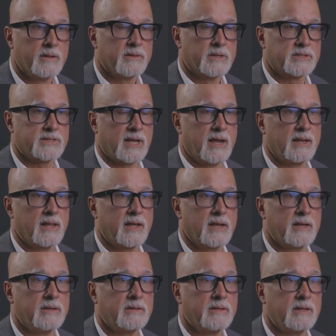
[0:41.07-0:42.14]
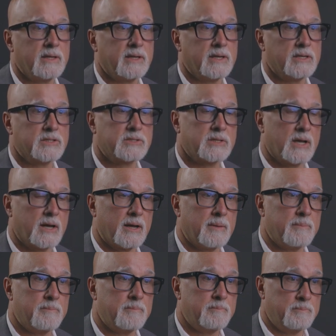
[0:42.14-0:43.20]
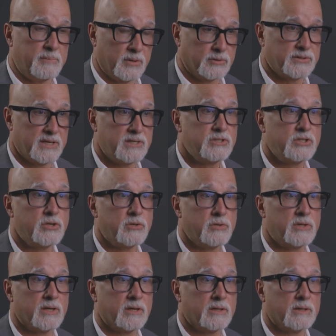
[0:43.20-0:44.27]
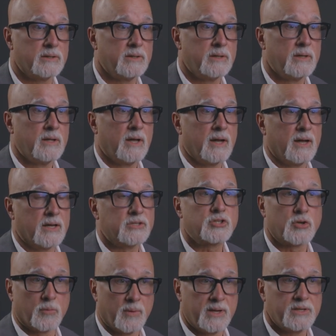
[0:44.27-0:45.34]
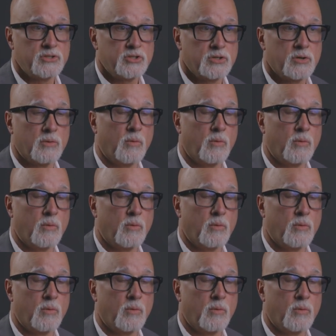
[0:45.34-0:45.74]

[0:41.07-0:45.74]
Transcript: The silane is uh, built into the uh, syringe.